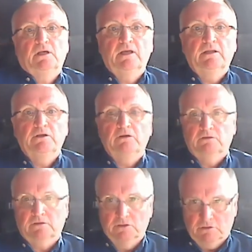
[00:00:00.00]
in
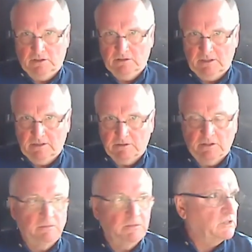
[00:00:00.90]
youth justice
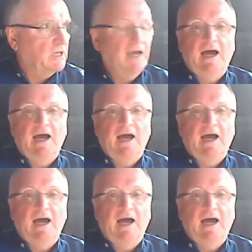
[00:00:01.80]
systems.